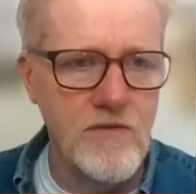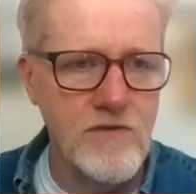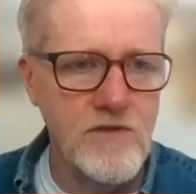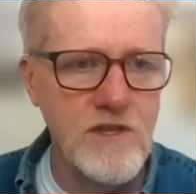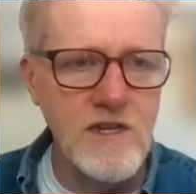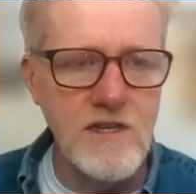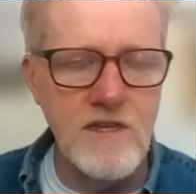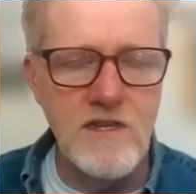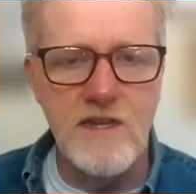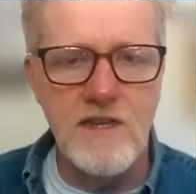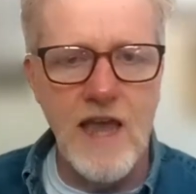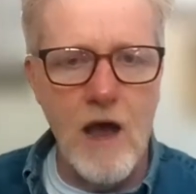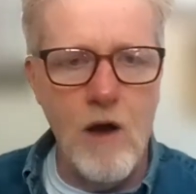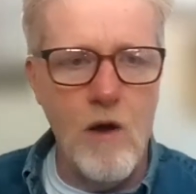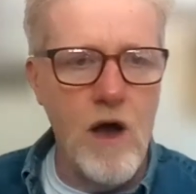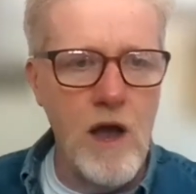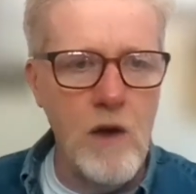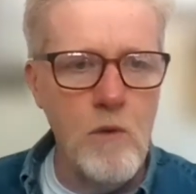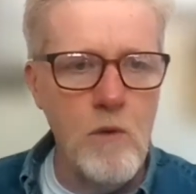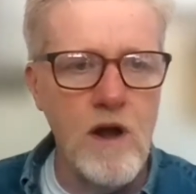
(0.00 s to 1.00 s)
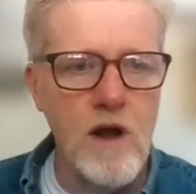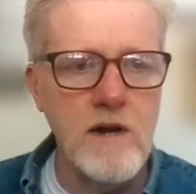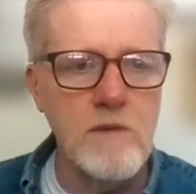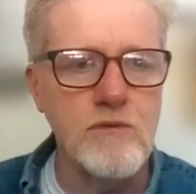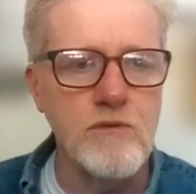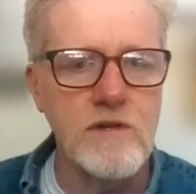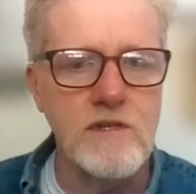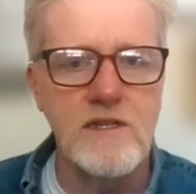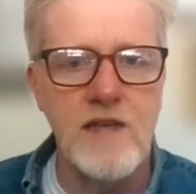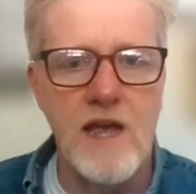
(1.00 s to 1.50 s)
This is how I want to
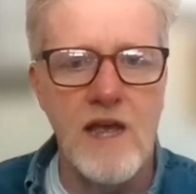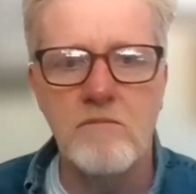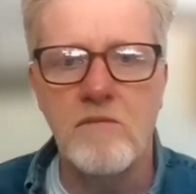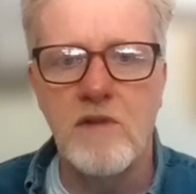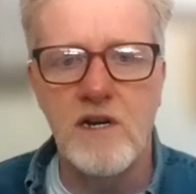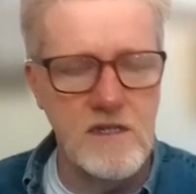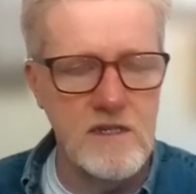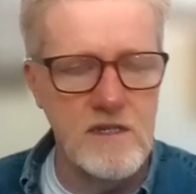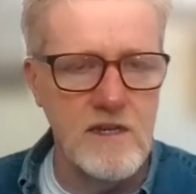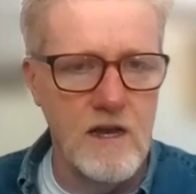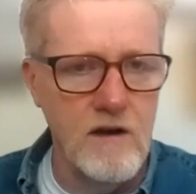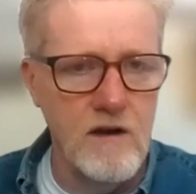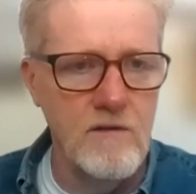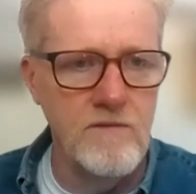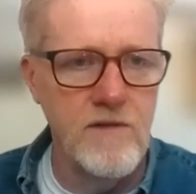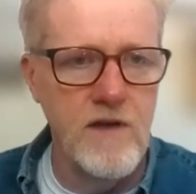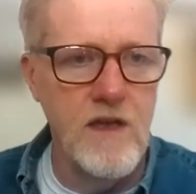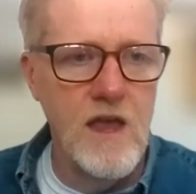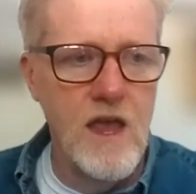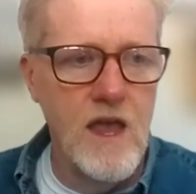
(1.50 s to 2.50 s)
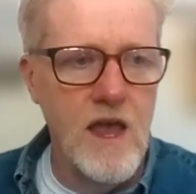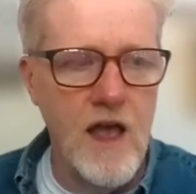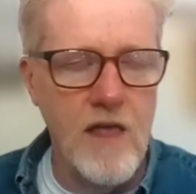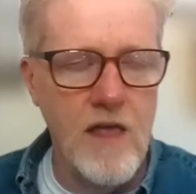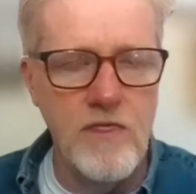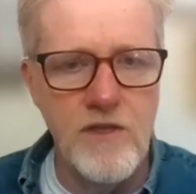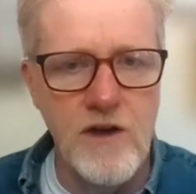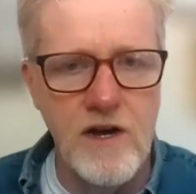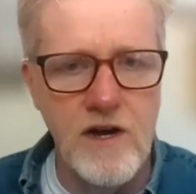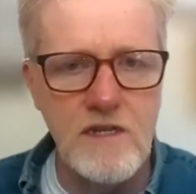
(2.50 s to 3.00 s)
present myself.
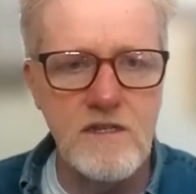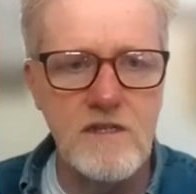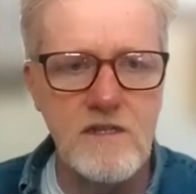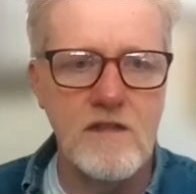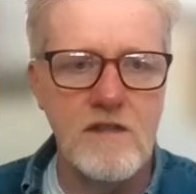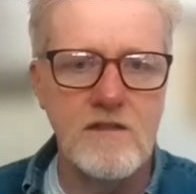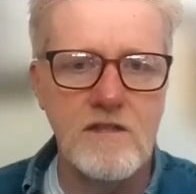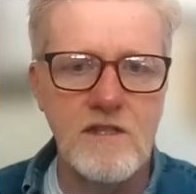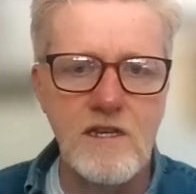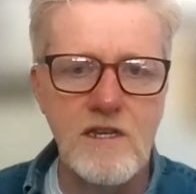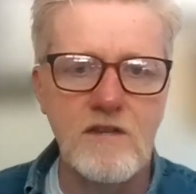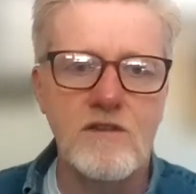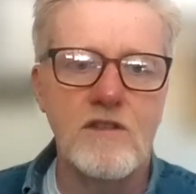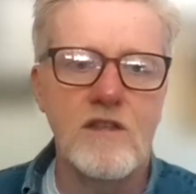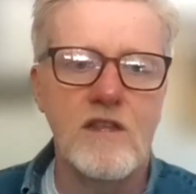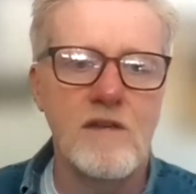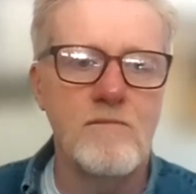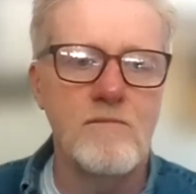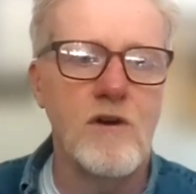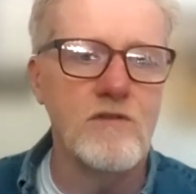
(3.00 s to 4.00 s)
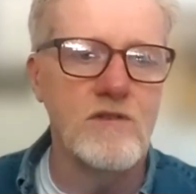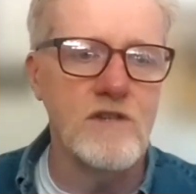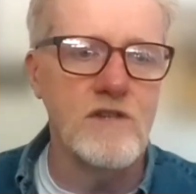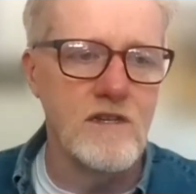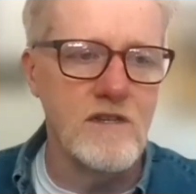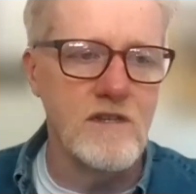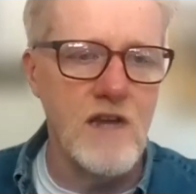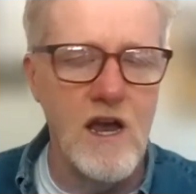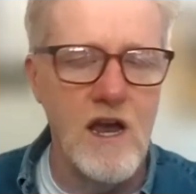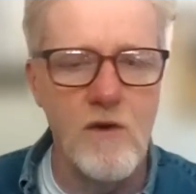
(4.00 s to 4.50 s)
And thus, these are the
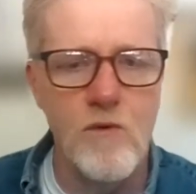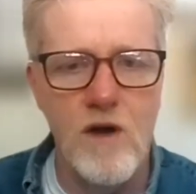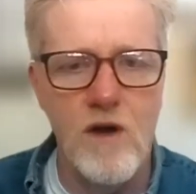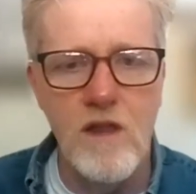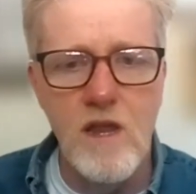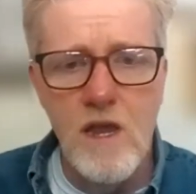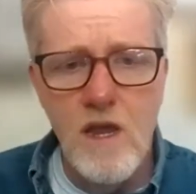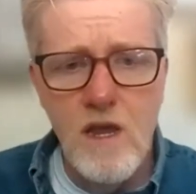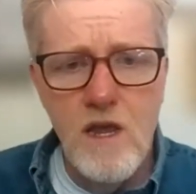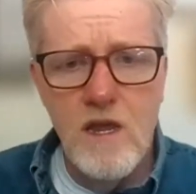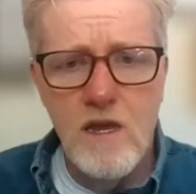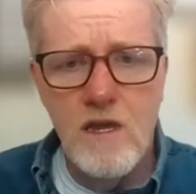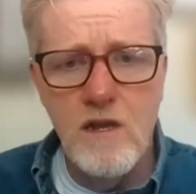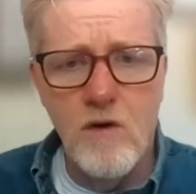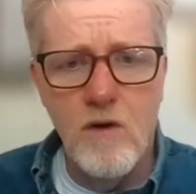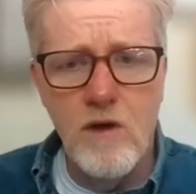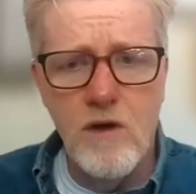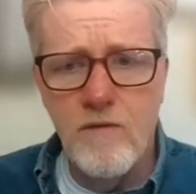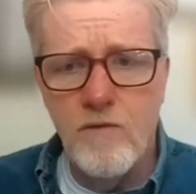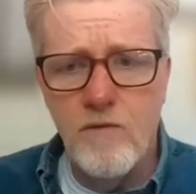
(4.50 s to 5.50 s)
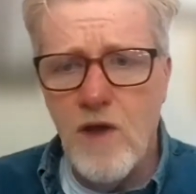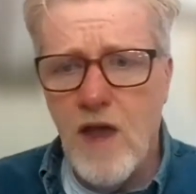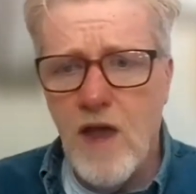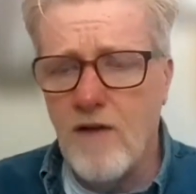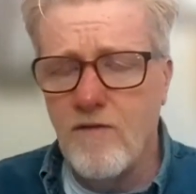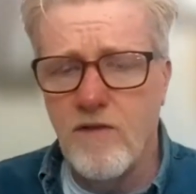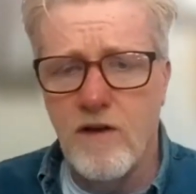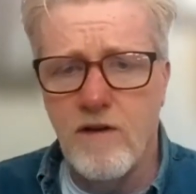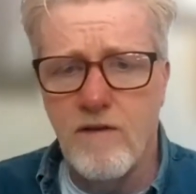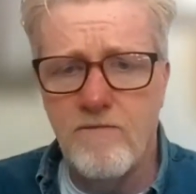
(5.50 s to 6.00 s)
emotions I want, you know. And if you
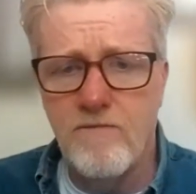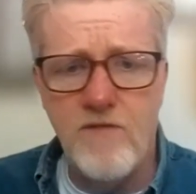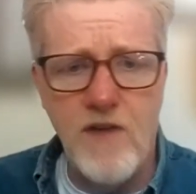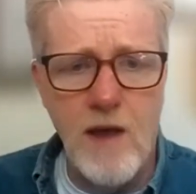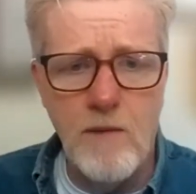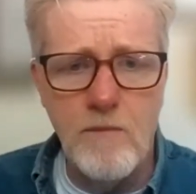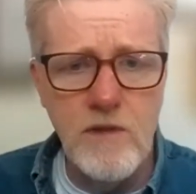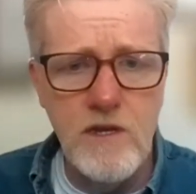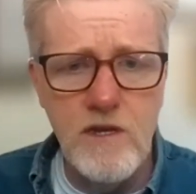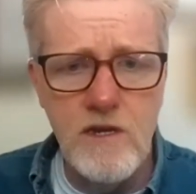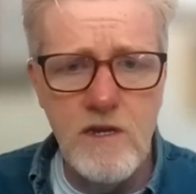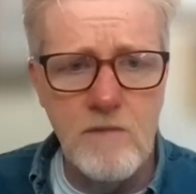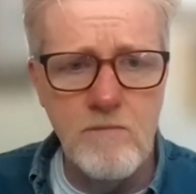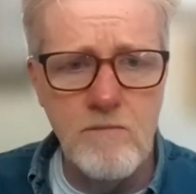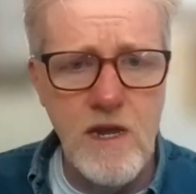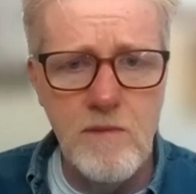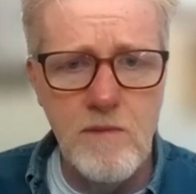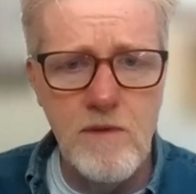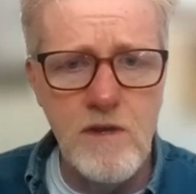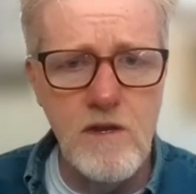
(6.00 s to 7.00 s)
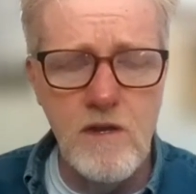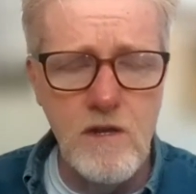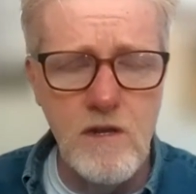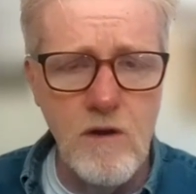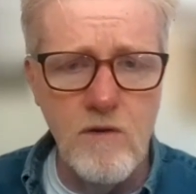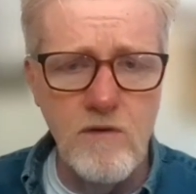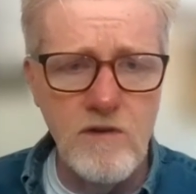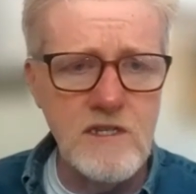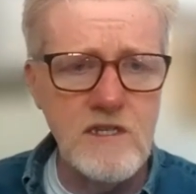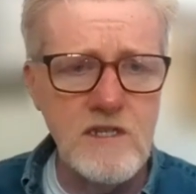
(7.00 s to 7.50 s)
have a family and maybe, you
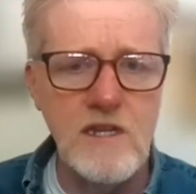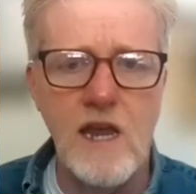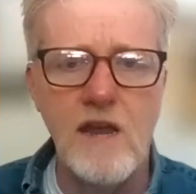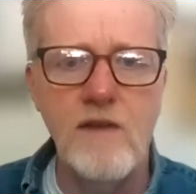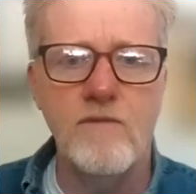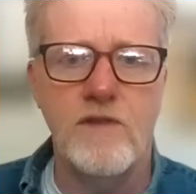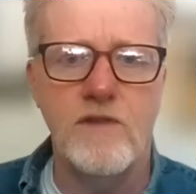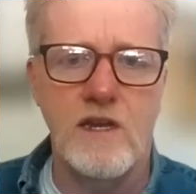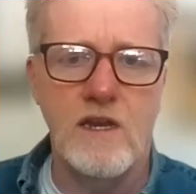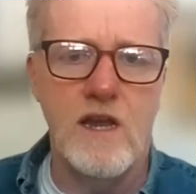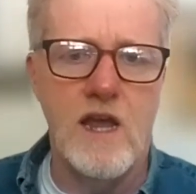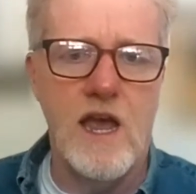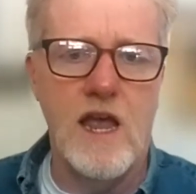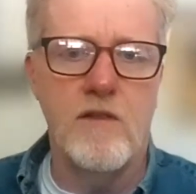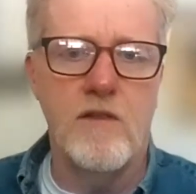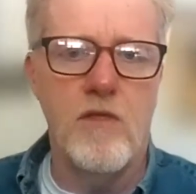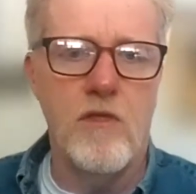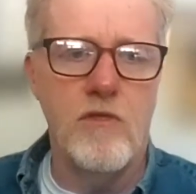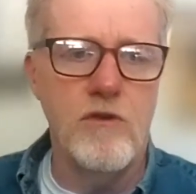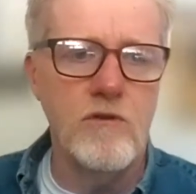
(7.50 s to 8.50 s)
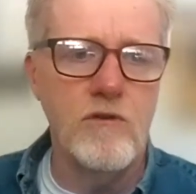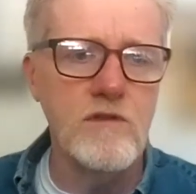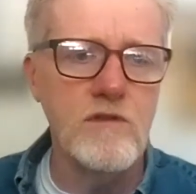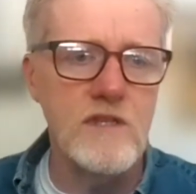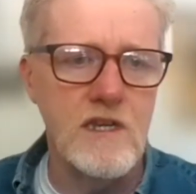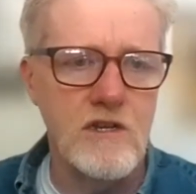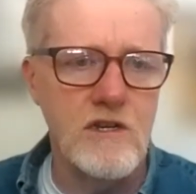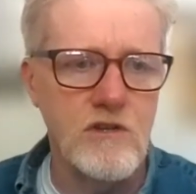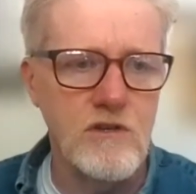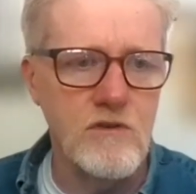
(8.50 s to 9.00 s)
know, safety and
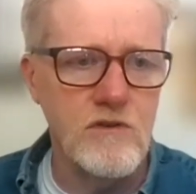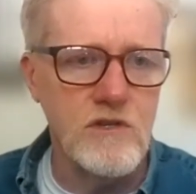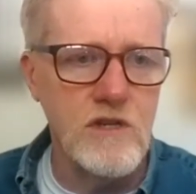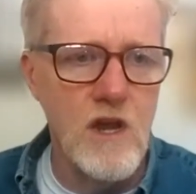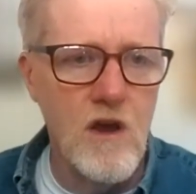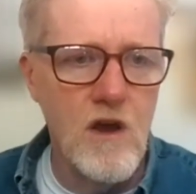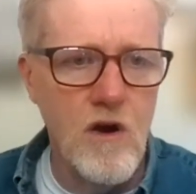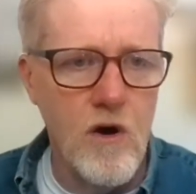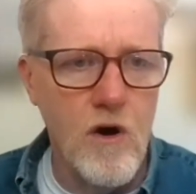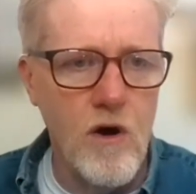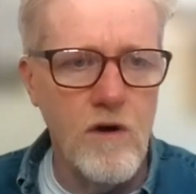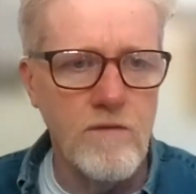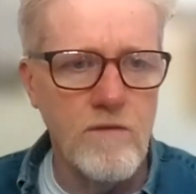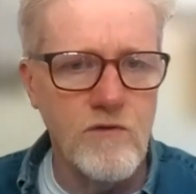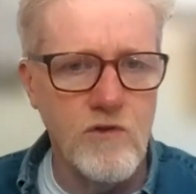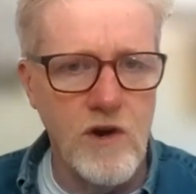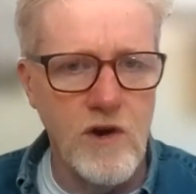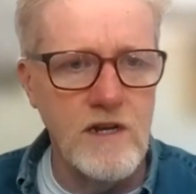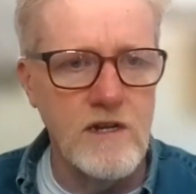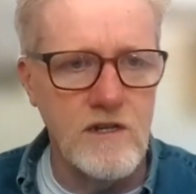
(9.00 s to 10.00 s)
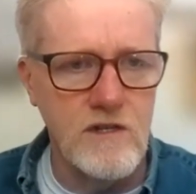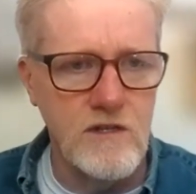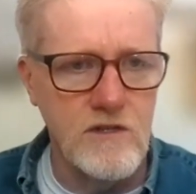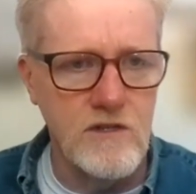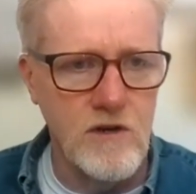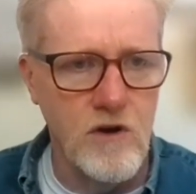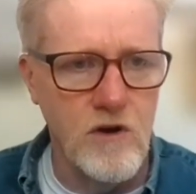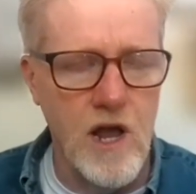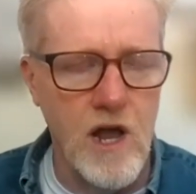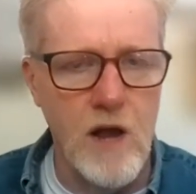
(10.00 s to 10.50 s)
those issues are of great
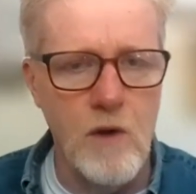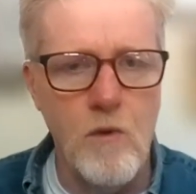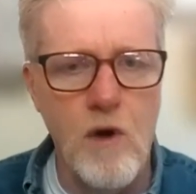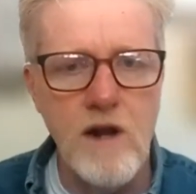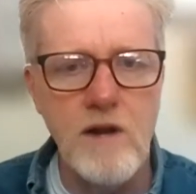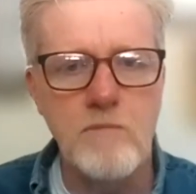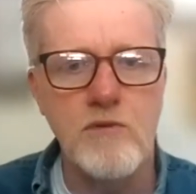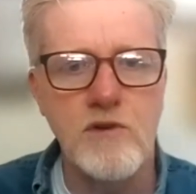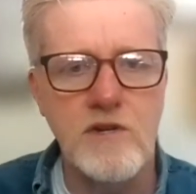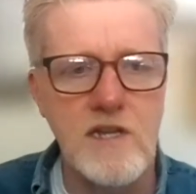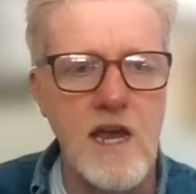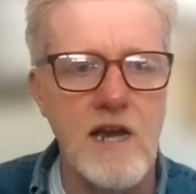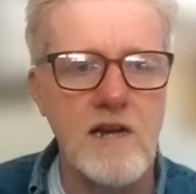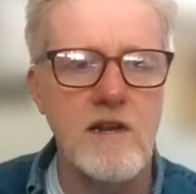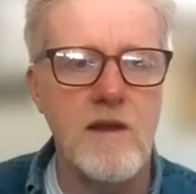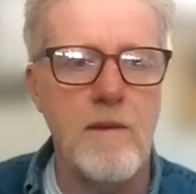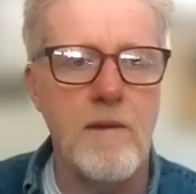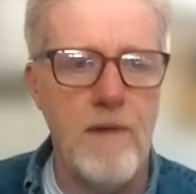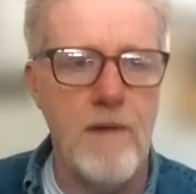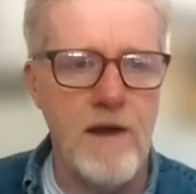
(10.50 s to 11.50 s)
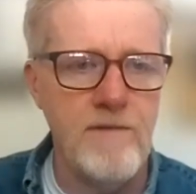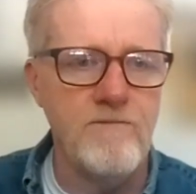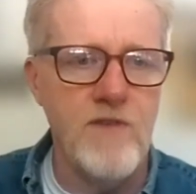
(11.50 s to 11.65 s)
concern, I want to protect my